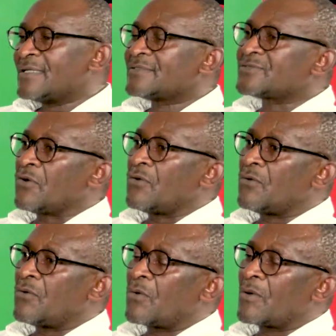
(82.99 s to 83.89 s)
So
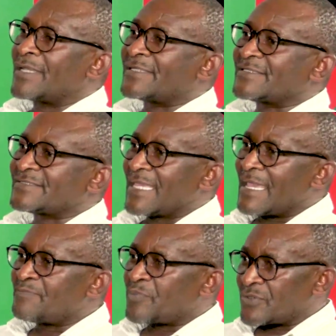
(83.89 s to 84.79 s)
it is
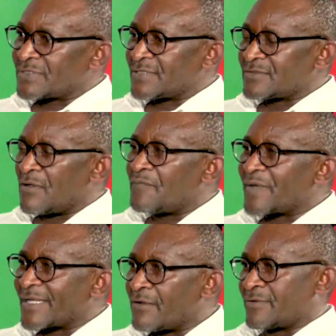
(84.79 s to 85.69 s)
a process of
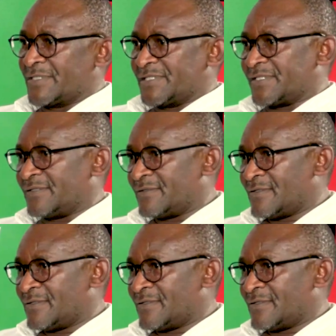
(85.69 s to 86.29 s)
recognition